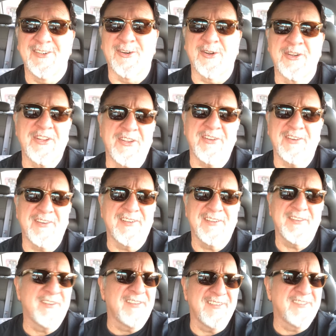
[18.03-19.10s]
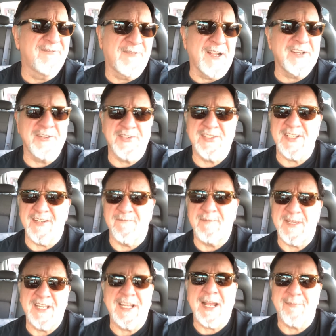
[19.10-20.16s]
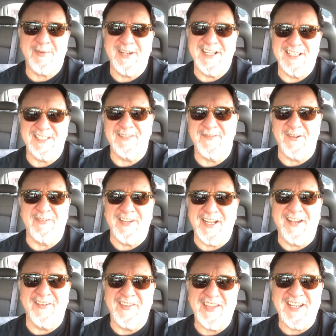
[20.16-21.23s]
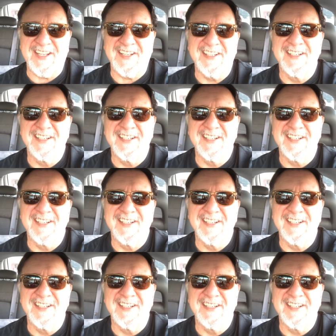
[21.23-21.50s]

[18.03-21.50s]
Or do you find yourself being apprehensive every now and then?